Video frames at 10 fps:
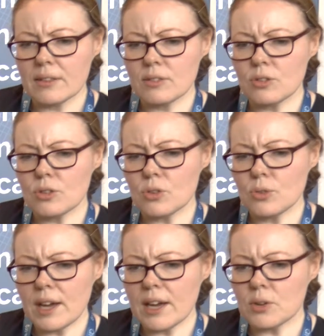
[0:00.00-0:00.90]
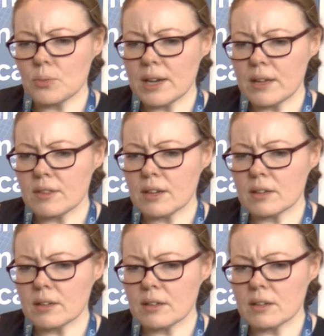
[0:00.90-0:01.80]
to do that in a way
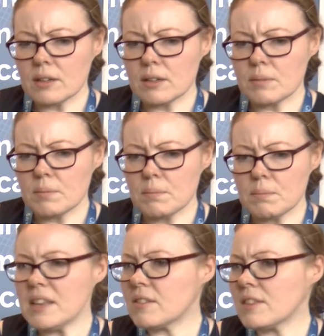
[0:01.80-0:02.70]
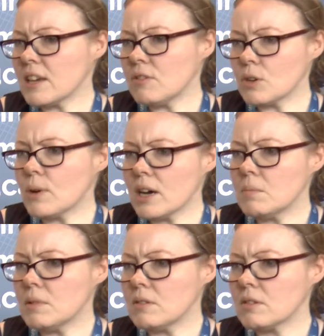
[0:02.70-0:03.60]
that meets their
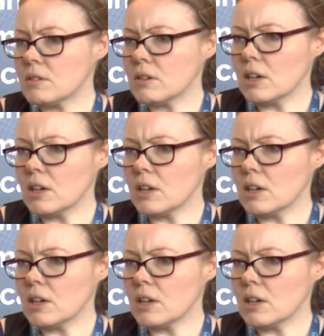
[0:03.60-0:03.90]
requirements.